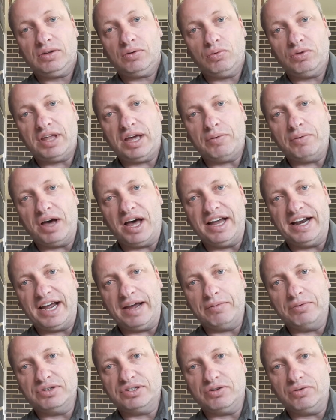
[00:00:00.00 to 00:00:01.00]
well, they were
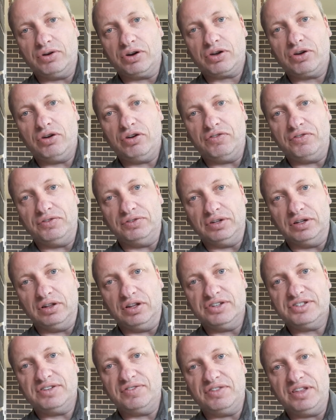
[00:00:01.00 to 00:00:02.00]
unable to recoup from the
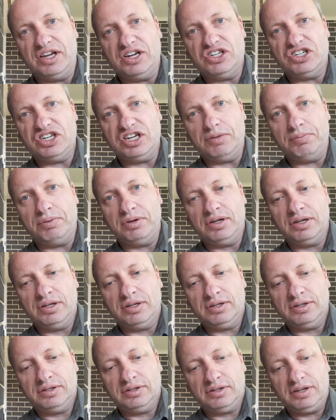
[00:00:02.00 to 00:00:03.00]
loss of their ship,
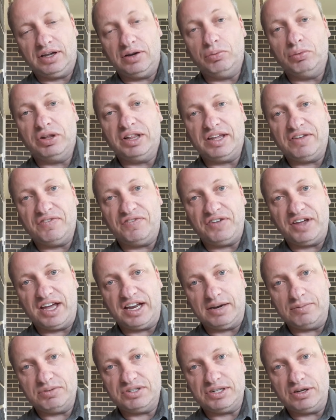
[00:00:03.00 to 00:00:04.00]
and William
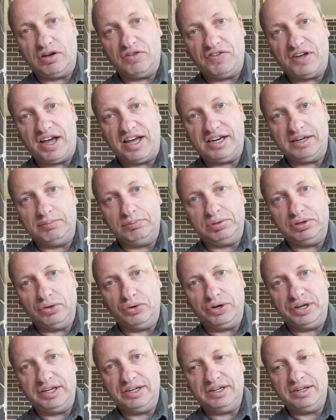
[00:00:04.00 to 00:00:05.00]
found himself
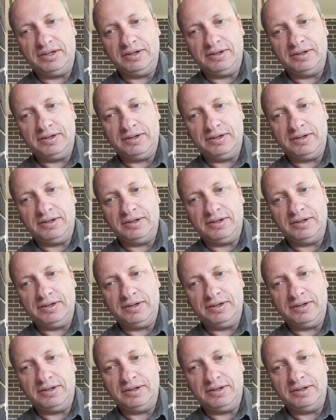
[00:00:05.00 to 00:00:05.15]
unemployed.